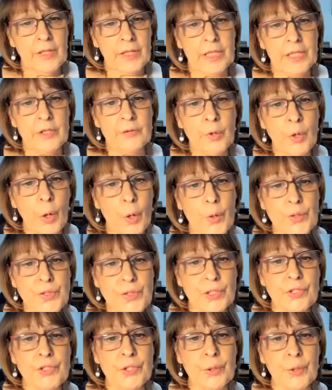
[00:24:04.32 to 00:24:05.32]
that he rose
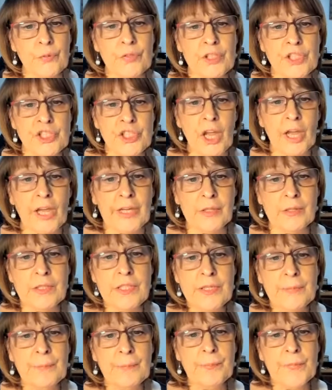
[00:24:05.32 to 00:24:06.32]
and took the
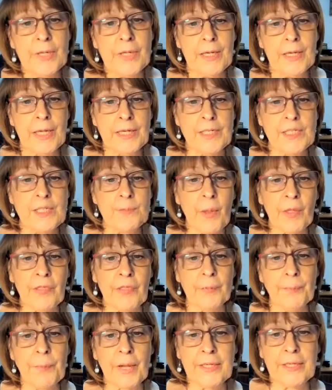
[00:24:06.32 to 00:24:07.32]
child and his
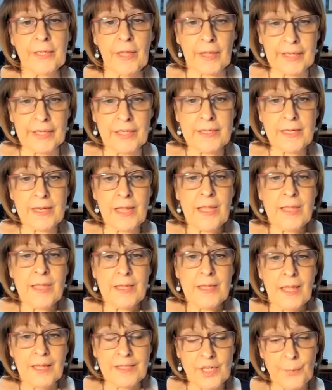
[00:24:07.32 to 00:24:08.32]
mother by night
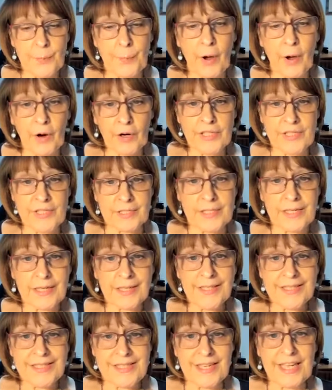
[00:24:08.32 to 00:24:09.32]
and departed
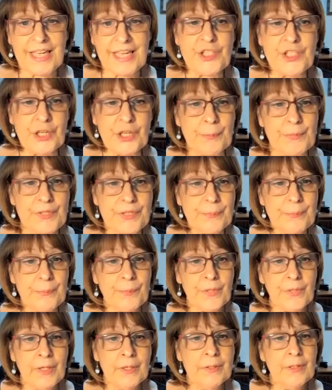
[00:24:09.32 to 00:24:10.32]
to Egypt
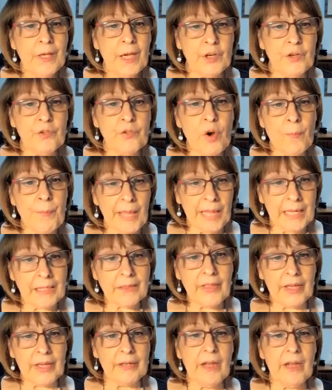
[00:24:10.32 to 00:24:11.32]
and
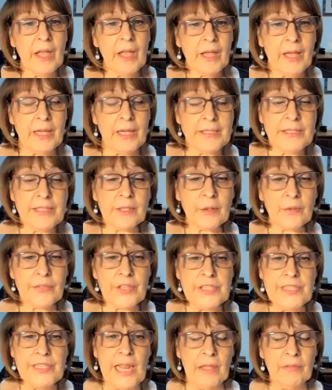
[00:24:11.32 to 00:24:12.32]
remained there until
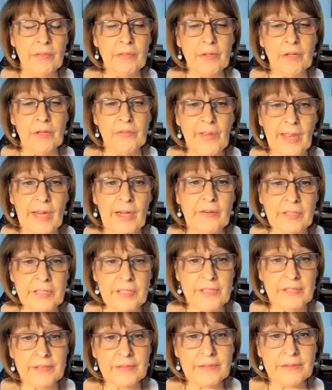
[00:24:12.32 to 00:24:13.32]
the death of
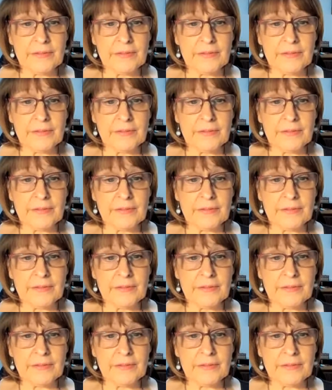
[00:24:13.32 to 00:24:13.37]
Herod.